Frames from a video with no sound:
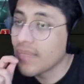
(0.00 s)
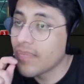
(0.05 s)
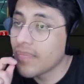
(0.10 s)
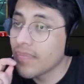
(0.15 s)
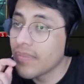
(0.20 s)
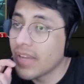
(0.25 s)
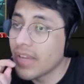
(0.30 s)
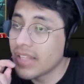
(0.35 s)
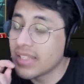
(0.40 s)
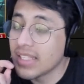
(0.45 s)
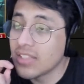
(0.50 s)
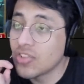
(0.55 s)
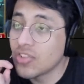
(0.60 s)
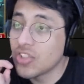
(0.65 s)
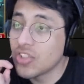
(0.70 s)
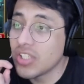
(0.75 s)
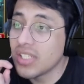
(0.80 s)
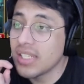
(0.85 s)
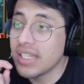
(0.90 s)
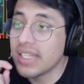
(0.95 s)
think
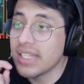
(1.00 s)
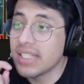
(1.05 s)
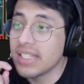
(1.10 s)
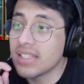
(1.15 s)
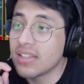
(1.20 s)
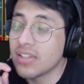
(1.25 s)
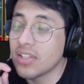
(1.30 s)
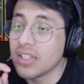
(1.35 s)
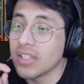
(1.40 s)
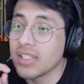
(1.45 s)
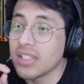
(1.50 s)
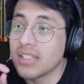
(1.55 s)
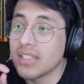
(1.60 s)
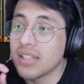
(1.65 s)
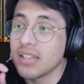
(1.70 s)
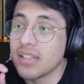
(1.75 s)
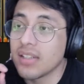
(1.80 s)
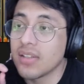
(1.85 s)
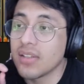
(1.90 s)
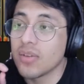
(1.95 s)
she does
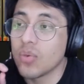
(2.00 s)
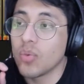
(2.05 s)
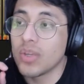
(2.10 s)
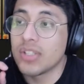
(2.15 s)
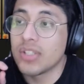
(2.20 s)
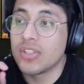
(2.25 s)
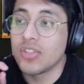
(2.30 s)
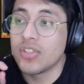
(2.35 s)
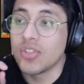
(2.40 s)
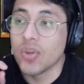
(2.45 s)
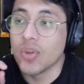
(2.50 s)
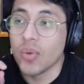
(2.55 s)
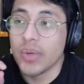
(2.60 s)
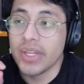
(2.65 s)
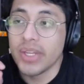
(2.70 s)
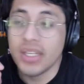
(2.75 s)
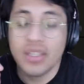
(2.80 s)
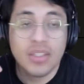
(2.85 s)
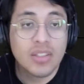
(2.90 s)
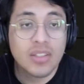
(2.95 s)
what
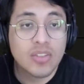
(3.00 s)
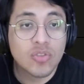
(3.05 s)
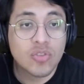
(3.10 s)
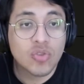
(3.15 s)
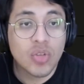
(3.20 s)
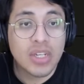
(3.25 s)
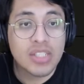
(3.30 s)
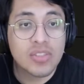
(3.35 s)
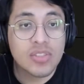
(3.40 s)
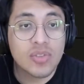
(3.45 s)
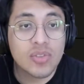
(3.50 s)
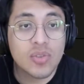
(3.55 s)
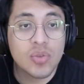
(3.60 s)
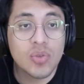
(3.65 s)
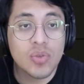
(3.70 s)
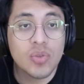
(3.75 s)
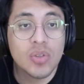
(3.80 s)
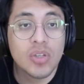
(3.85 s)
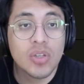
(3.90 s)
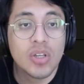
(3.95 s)
Zoe tries to do,
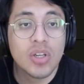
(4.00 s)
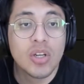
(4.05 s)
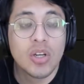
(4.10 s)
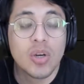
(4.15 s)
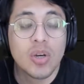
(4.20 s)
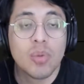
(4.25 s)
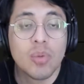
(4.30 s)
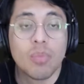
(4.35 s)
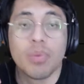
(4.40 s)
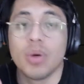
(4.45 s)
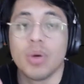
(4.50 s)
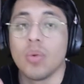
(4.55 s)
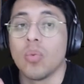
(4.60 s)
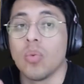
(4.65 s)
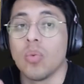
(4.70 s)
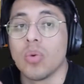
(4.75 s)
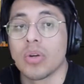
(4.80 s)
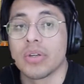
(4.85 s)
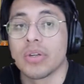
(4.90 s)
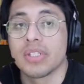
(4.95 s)
but
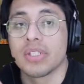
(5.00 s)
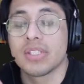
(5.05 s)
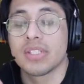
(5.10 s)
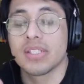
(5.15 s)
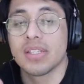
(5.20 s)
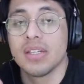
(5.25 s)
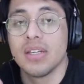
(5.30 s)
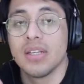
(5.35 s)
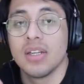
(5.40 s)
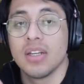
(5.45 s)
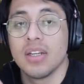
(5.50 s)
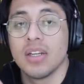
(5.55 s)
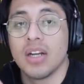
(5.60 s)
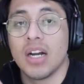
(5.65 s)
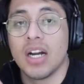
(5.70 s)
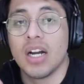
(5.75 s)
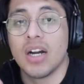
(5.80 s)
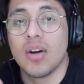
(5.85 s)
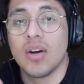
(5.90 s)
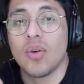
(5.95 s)
worse.
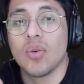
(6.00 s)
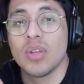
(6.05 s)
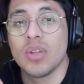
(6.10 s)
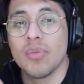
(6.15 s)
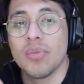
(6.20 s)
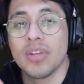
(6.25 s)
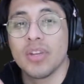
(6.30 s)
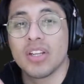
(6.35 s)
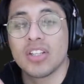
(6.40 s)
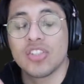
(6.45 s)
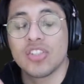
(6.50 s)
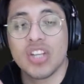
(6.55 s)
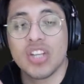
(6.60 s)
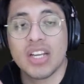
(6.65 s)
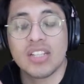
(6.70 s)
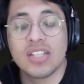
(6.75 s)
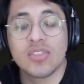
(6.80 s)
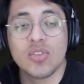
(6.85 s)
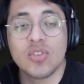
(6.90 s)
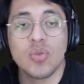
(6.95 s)
Only because she
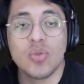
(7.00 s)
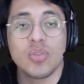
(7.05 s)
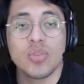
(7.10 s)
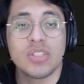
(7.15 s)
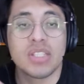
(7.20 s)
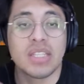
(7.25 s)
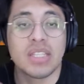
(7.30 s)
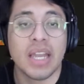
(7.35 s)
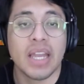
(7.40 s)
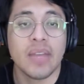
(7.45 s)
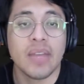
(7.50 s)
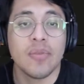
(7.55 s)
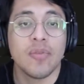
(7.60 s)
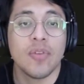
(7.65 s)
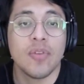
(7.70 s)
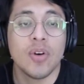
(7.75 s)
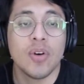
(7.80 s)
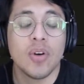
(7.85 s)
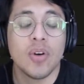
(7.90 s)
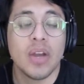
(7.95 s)
has to use
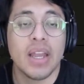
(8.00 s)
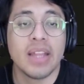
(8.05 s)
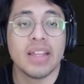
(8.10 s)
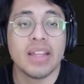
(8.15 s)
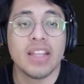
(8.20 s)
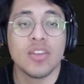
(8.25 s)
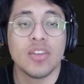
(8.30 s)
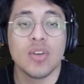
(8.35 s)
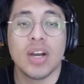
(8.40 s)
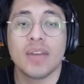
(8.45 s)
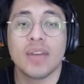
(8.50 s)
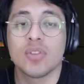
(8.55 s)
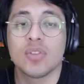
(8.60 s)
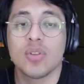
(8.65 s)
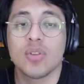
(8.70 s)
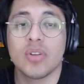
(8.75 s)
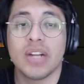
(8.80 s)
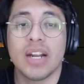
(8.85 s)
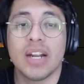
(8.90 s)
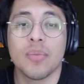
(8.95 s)
Nightfall, and then you have to
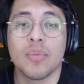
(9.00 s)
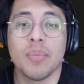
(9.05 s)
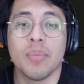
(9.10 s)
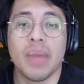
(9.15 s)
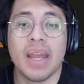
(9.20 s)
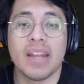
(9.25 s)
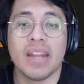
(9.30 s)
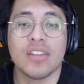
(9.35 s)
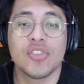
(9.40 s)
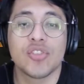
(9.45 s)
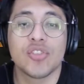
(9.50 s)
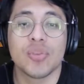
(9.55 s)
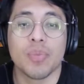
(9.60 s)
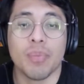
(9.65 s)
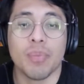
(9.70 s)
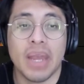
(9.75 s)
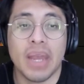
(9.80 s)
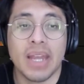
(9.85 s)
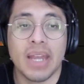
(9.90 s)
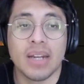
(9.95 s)
learn how to manage your
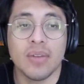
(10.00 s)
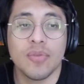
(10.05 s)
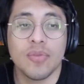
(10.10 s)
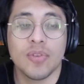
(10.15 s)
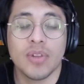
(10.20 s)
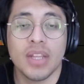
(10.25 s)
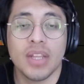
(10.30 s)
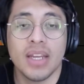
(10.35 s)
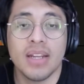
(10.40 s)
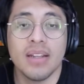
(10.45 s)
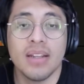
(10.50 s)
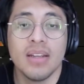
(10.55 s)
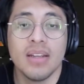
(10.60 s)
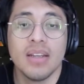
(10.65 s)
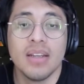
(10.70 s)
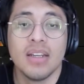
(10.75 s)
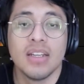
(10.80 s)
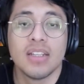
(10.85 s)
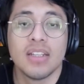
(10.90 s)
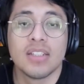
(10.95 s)
mana for that.
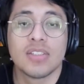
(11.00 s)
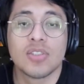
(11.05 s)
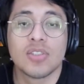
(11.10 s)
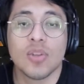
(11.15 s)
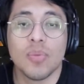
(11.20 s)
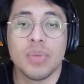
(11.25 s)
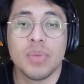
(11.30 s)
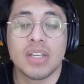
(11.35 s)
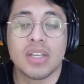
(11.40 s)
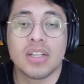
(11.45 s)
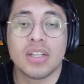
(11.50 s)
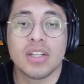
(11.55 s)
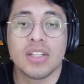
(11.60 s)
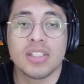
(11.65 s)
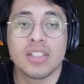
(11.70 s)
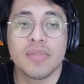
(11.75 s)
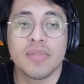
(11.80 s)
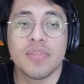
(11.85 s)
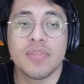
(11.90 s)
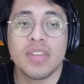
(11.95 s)
So because
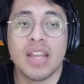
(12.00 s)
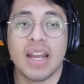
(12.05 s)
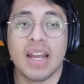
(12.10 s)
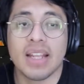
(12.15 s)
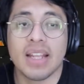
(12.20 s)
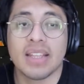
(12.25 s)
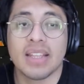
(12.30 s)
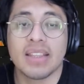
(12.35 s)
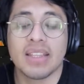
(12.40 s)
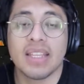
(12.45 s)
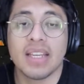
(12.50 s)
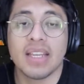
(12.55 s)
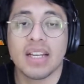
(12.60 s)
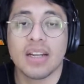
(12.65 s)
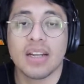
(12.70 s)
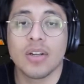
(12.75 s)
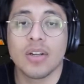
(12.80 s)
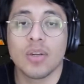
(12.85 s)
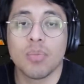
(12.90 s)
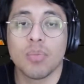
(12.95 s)
of that, I think I'm
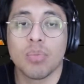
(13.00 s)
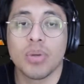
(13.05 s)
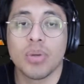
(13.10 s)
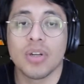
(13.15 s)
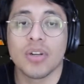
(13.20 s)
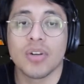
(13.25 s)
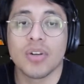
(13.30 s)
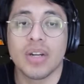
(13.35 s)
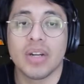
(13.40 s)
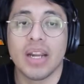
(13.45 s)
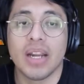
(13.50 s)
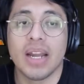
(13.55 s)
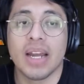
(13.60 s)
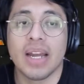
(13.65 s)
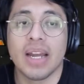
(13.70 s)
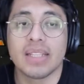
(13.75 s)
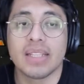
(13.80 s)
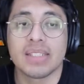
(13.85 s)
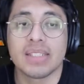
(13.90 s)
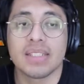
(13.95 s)
gonna put her
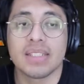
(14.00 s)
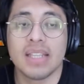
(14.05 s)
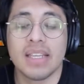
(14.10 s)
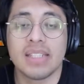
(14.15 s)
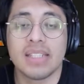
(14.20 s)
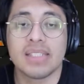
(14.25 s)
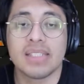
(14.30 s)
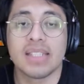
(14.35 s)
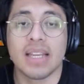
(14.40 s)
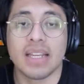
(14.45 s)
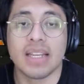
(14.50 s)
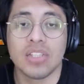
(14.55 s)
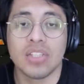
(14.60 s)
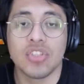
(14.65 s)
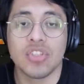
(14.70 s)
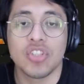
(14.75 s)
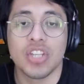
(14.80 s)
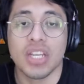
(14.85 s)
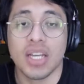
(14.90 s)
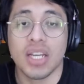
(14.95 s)
as a second
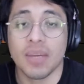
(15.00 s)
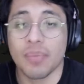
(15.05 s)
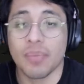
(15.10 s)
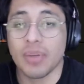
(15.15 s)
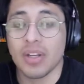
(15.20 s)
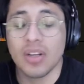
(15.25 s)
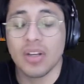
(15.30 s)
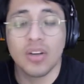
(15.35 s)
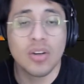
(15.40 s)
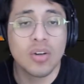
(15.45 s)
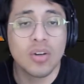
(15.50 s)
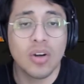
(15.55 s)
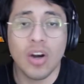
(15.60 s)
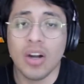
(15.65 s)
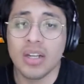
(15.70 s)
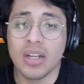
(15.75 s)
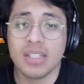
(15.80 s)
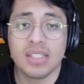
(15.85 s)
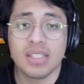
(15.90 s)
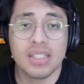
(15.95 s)
champ.
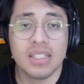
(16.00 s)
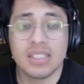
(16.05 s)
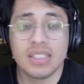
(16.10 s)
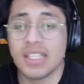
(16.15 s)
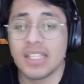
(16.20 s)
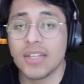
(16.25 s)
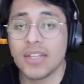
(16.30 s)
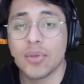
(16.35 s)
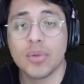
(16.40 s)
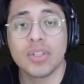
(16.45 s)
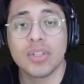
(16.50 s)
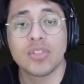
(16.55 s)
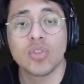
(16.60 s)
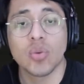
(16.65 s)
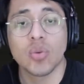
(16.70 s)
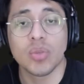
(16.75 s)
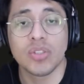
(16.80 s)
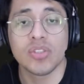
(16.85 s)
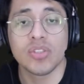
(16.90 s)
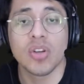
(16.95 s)
Honestly, teetering
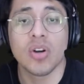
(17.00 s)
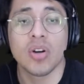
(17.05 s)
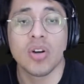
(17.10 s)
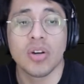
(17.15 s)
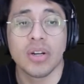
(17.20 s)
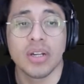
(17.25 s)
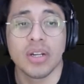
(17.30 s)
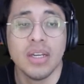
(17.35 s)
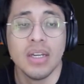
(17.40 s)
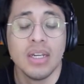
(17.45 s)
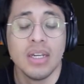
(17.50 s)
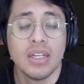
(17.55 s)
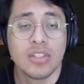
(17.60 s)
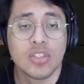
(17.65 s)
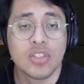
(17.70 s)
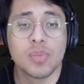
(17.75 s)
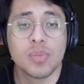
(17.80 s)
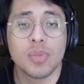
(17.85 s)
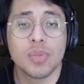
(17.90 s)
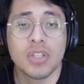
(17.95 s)
towards hard,
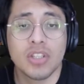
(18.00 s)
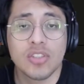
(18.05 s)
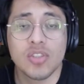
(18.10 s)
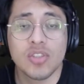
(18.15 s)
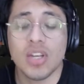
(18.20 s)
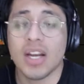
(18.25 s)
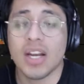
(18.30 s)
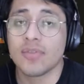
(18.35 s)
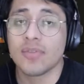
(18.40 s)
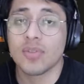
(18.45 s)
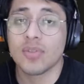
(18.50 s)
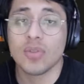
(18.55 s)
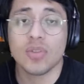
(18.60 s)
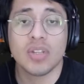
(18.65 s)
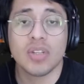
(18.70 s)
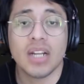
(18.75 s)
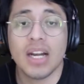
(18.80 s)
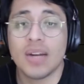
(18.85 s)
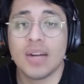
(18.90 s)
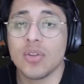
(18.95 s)
just because you have to learn
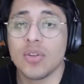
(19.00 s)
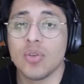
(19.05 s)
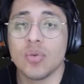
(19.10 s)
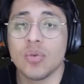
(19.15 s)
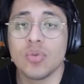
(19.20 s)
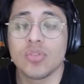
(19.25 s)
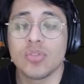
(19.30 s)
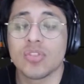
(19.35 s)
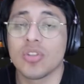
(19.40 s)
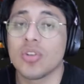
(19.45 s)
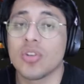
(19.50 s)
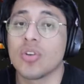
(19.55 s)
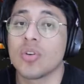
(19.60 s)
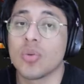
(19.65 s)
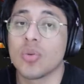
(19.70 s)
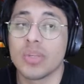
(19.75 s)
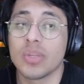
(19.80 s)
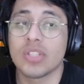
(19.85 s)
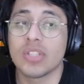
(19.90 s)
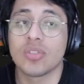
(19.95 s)
how to use her
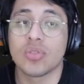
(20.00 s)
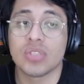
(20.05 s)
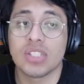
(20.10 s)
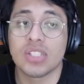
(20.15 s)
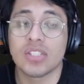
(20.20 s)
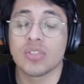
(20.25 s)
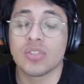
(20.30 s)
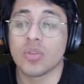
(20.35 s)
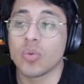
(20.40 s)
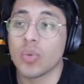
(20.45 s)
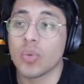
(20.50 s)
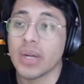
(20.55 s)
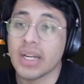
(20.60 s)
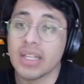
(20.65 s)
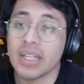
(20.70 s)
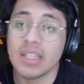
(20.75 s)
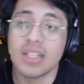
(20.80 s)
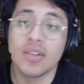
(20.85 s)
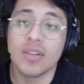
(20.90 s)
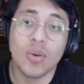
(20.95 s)
resources
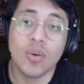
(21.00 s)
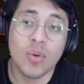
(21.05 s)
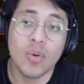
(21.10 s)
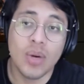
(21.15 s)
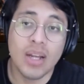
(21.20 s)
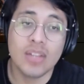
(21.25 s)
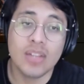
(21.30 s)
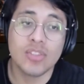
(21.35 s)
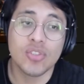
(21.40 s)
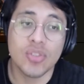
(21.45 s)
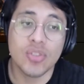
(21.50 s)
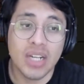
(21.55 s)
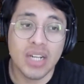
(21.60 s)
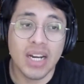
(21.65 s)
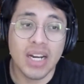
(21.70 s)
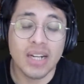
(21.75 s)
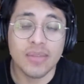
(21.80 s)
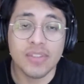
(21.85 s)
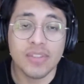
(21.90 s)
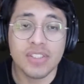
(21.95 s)
correctly, or else you're
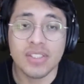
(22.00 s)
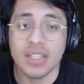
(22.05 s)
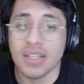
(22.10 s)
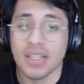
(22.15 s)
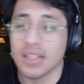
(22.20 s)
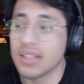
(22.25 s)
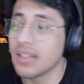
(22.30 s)
kind of stuck.